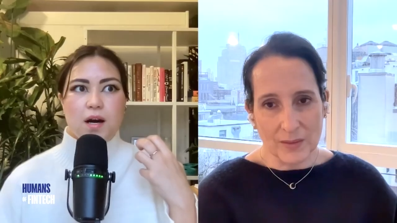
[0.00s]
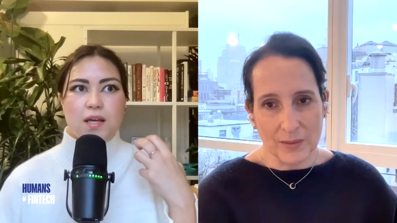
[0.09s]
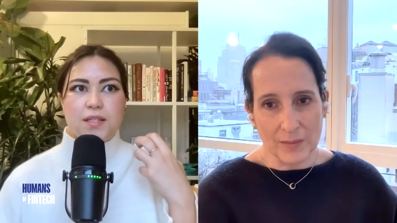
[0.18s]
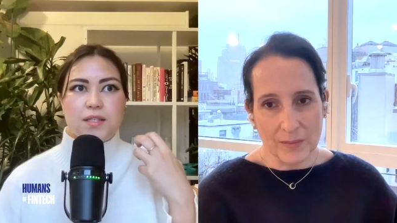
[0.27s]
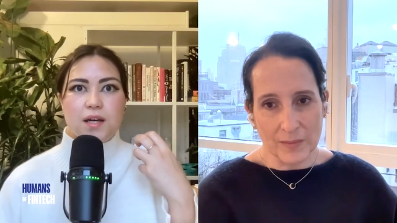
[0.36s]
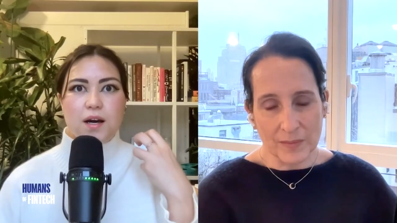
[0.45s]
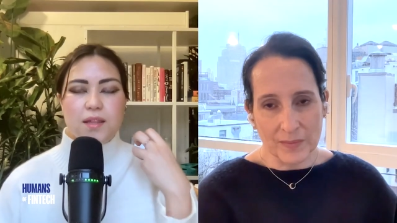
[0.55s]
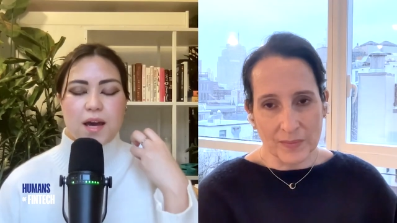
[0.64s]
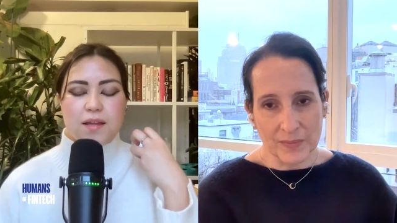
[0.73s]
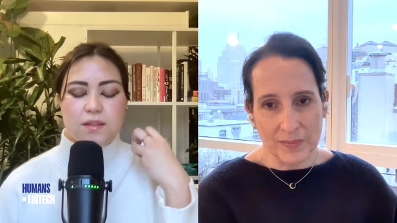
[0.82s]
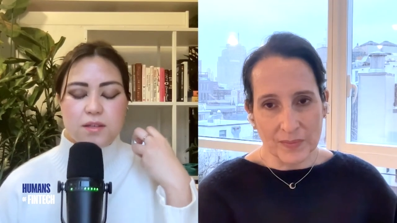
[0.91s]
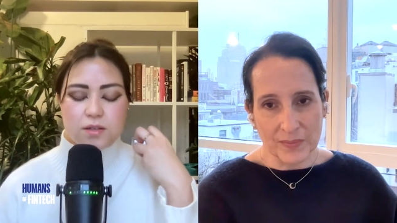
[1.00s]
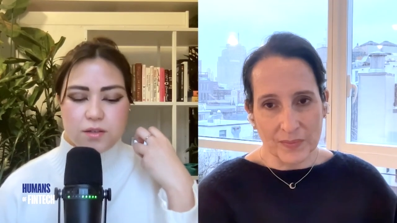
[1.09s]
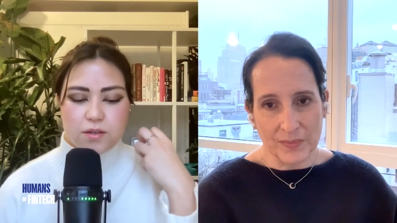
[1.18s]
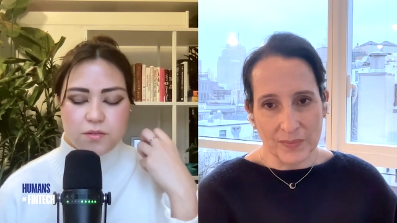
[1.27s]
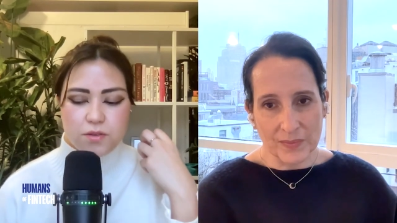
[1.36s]
Speaker 1: is that
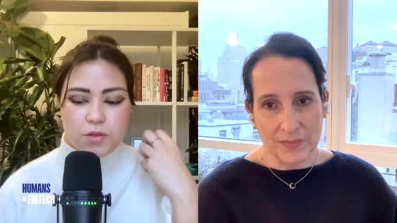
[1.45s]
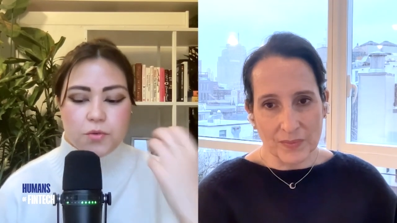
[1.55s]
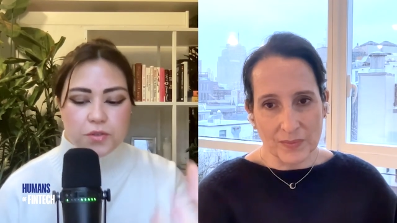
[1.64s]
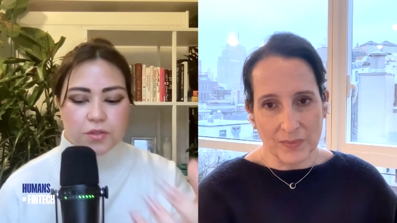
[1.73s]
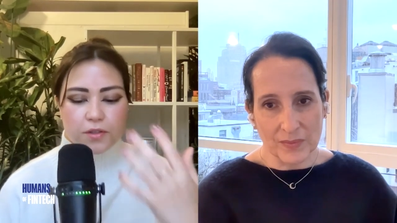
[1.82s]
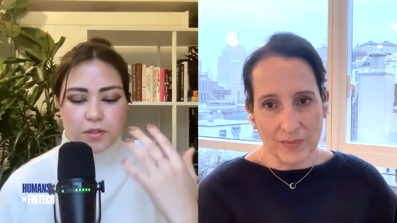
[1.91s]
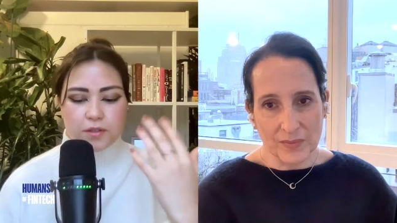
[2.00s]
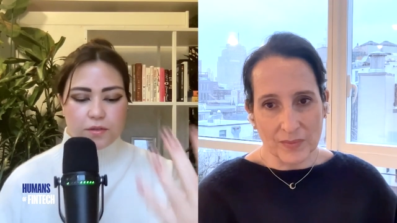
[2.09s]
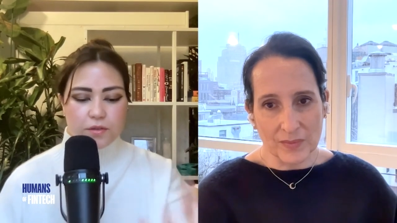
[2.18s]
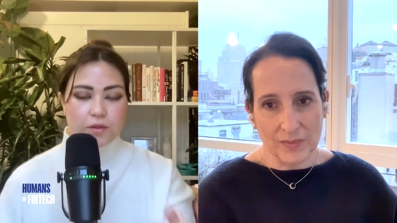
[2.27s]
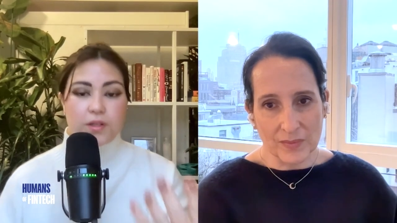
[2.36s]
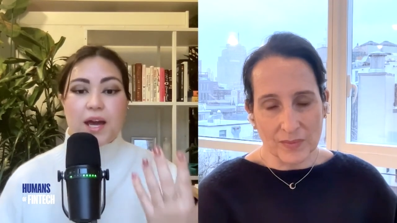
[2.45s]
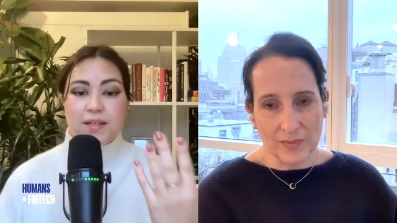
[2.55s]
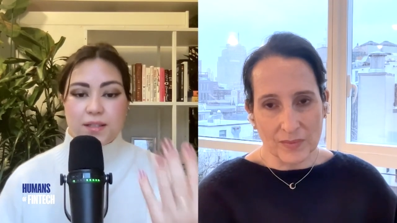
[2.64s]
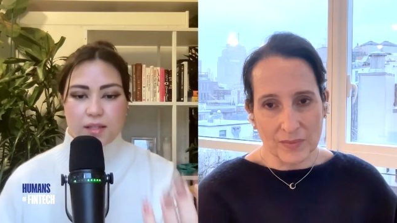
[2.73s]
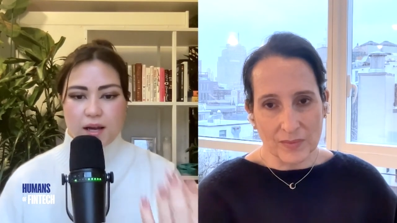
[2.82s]
the user or the
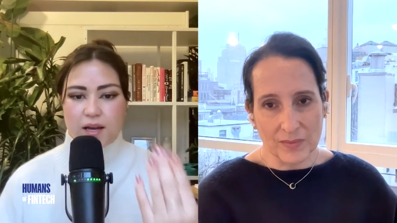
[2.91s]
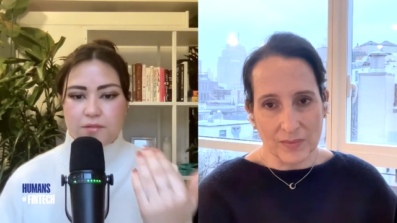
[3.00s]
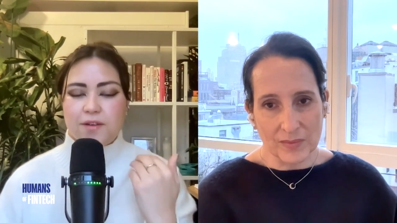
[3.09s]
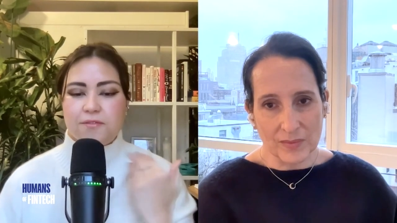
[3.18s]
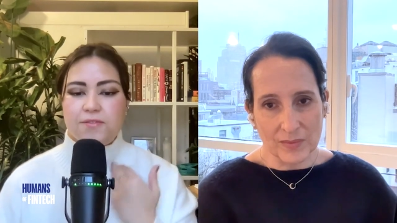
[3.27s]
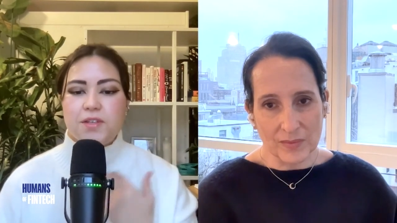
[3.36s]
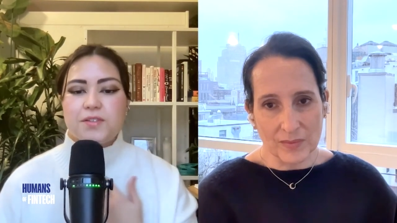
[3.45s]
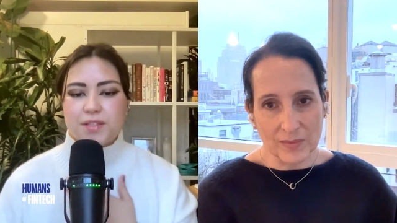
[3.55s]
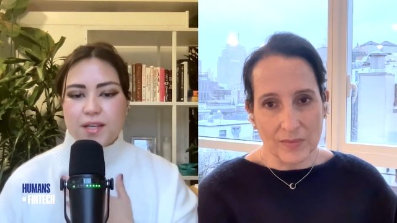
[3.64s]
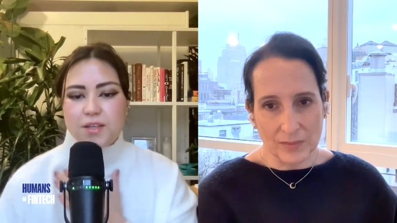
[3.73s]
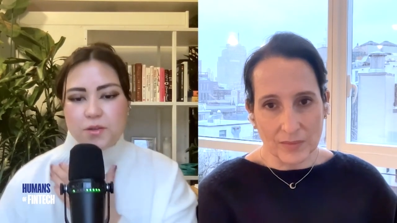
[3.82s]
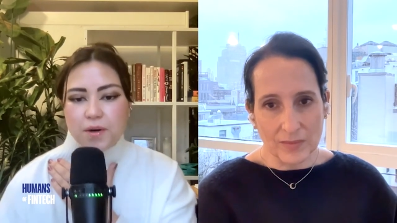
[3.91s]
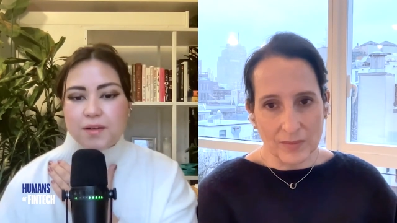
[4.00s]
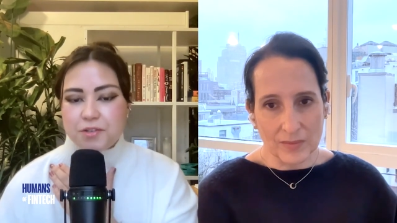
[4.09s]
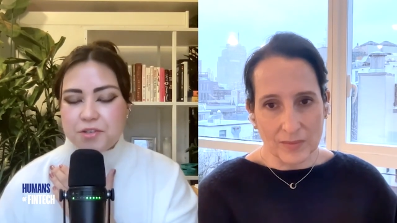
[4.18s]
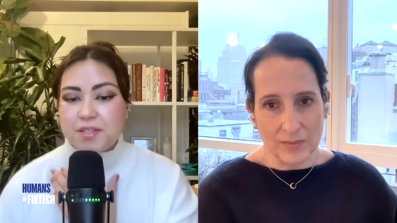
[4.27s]
end client right feels like you
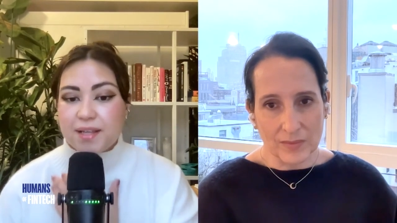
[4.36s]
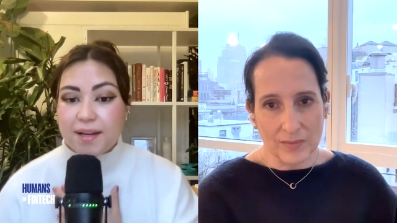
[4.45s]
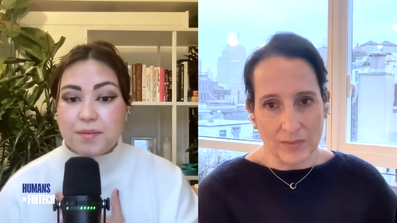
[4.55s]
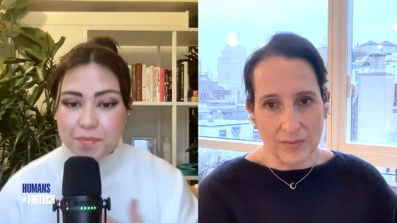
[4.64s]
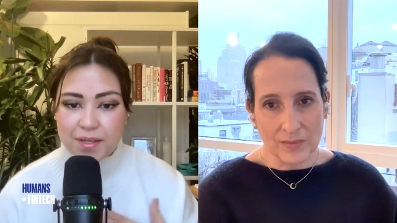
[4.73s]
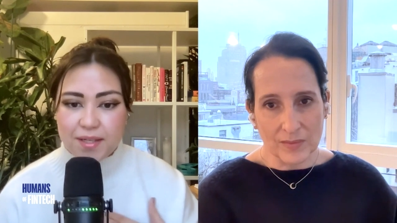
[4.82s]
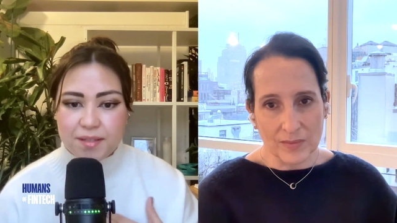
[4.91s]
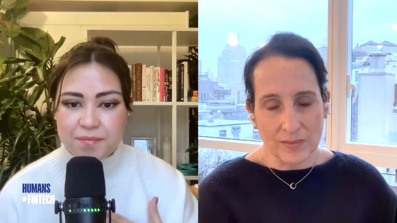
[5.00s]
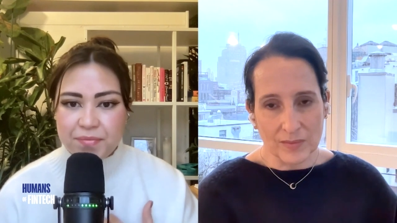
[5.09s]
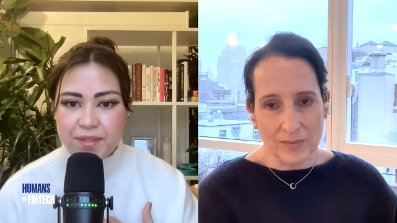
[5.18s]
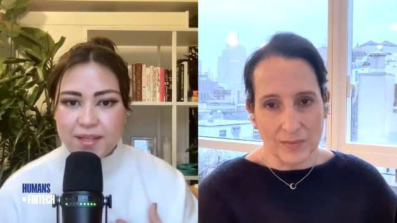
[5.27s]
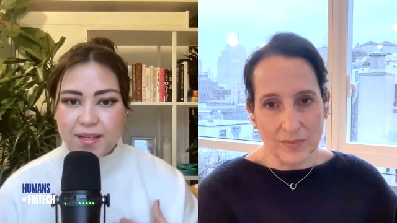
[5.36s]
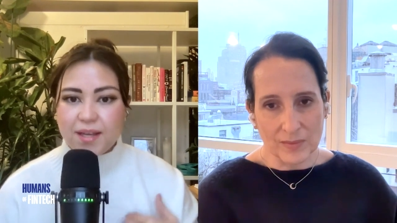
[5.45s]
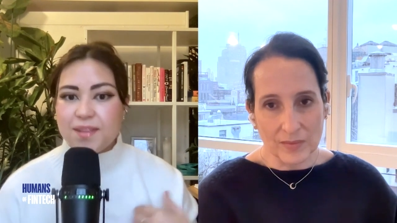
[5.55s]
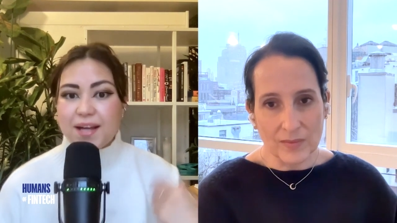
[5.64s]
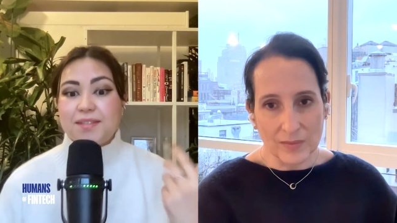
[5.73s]
understand me
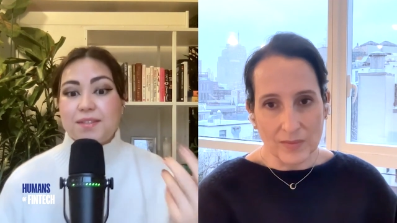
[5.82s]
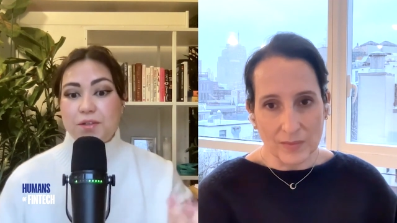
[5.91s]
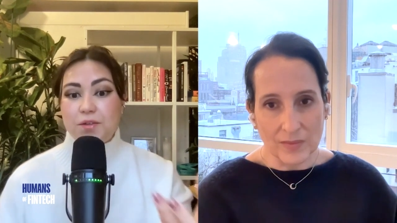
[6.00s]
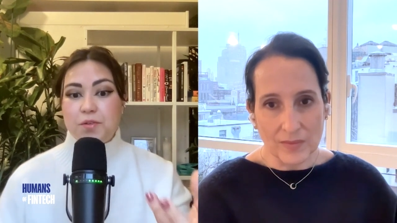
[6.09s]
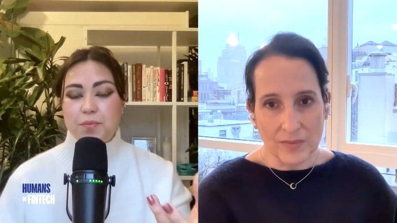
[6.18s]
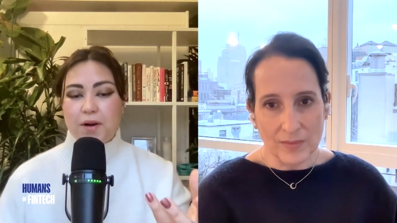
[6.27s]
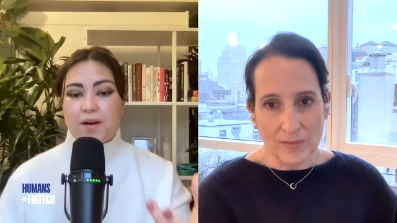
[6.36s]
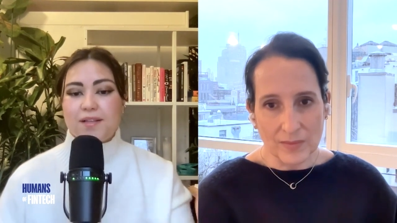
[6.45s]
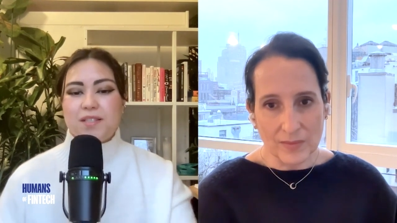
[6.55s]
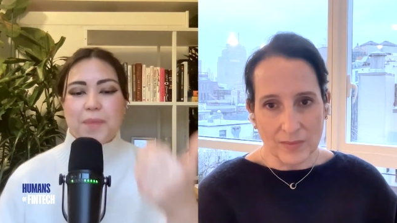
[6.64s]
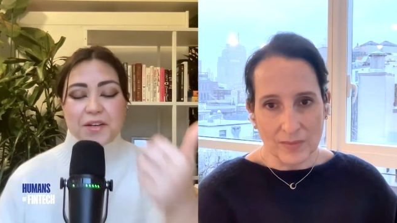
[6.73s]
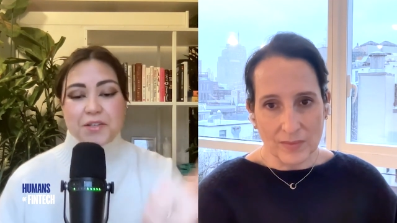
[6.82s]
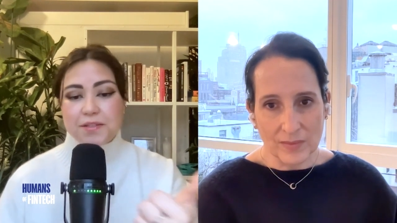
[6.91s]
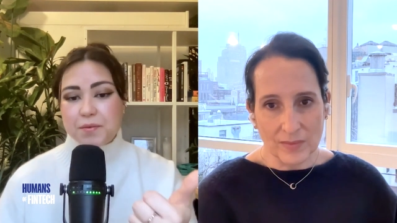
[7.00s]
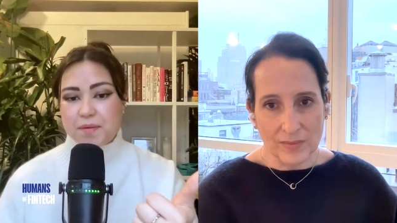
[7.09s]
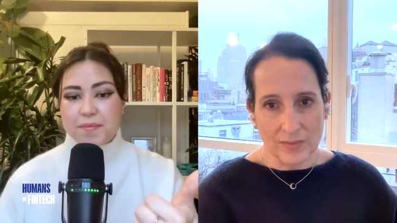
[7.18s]
and that's the huge part
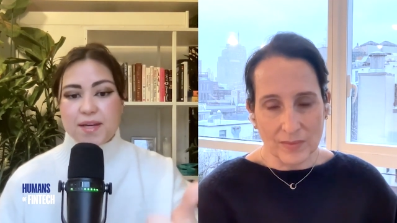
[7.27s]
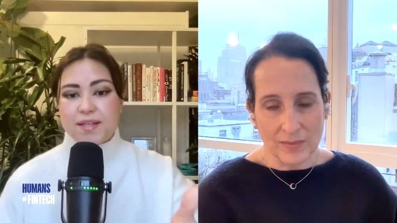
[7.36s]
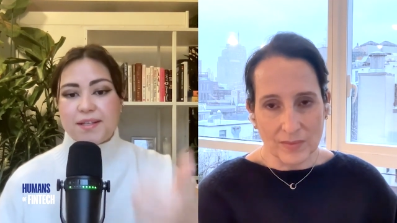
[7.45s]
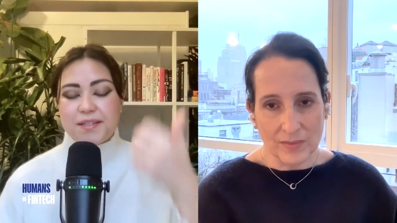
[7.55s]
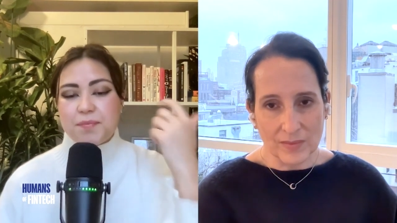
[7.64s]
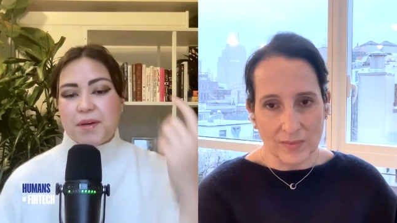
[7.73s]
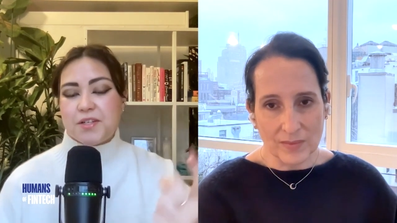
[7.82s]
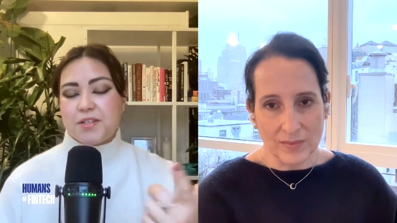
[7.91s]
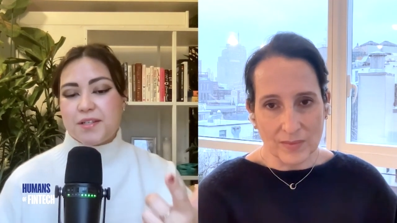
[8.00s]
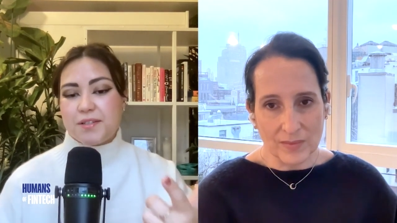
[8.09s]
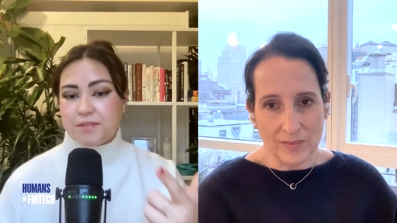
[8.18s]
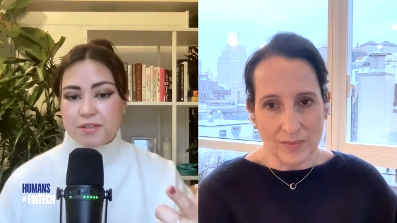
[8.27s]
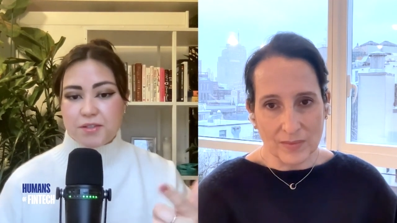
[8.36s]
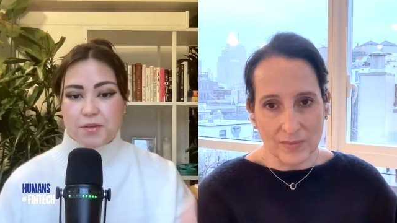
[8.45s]
especially women especially diverse